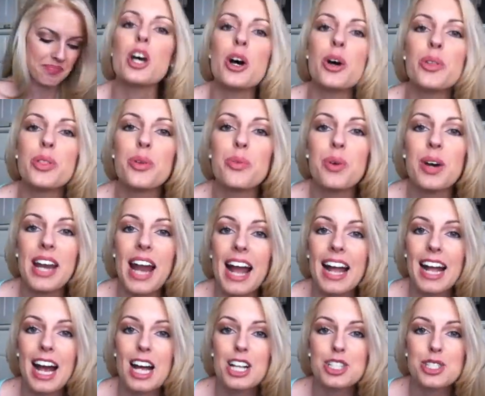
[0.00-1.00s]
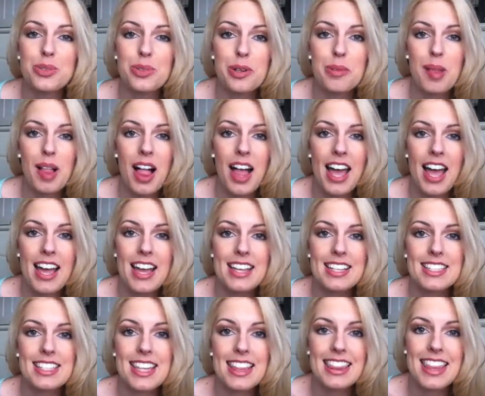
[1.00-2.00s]
So the one I got to
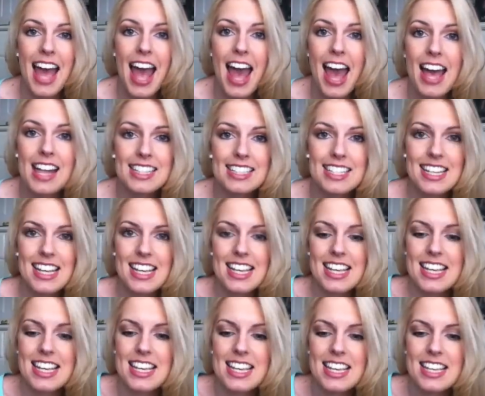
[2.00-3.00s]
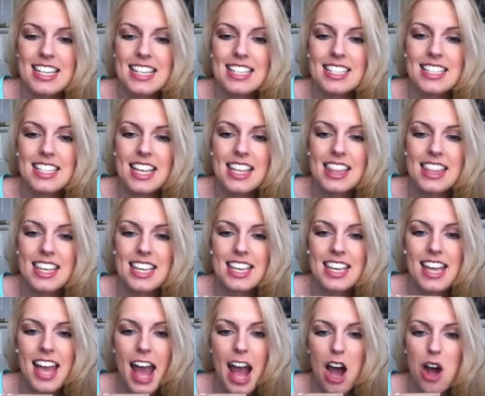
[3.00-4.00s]
replace, that is
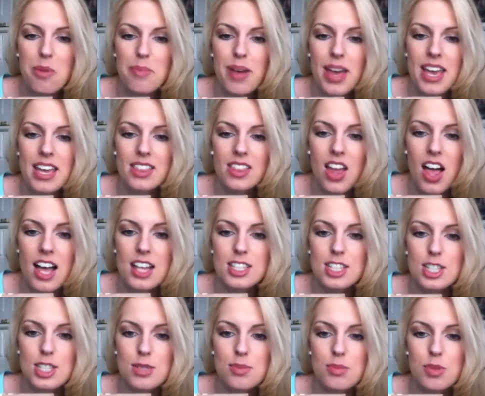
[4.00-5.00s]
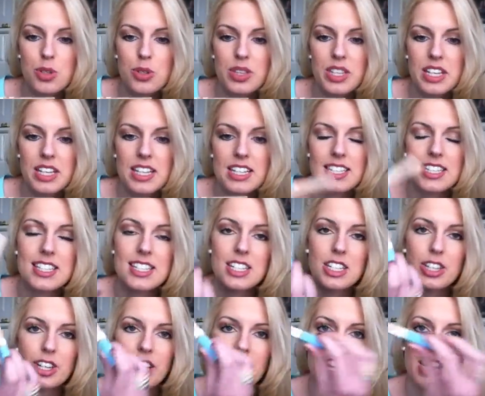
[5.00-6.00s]
the Almay Line Smoothing
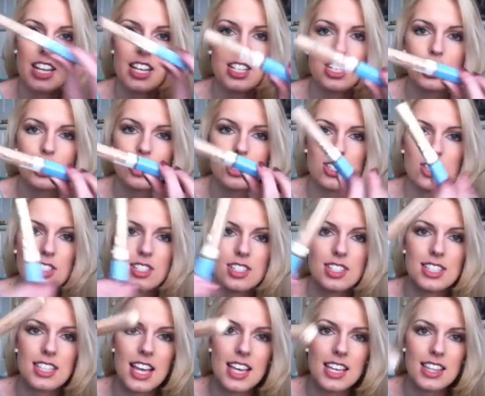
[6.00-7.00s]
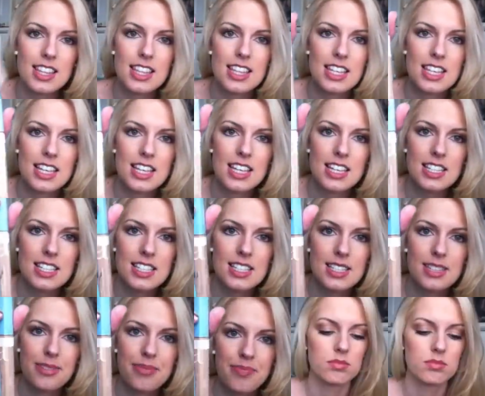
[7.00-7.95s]
Concealer, and it just looks like this.